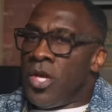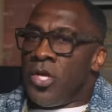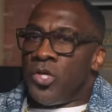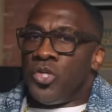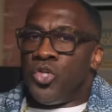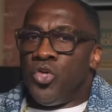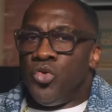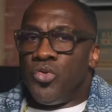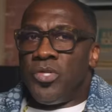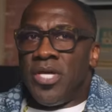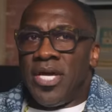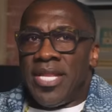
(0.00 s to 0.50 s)

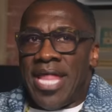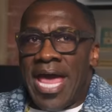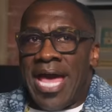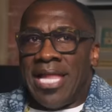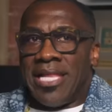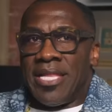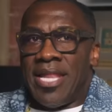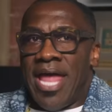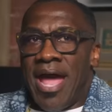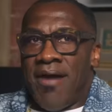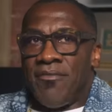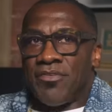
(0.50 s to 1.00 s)
You did
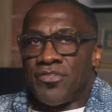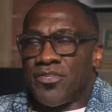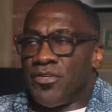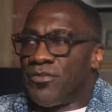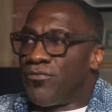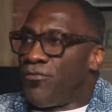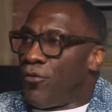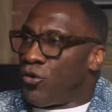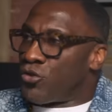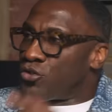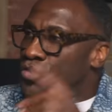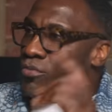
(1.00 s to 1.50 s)
Allen
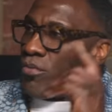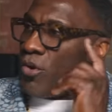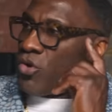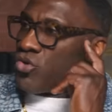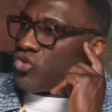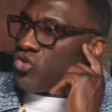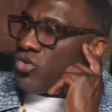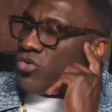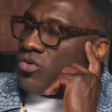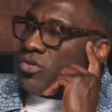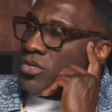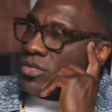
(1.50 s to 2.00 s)
Iverson's first
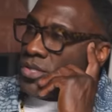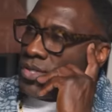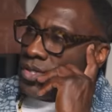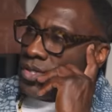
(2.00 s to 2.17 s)
commercial.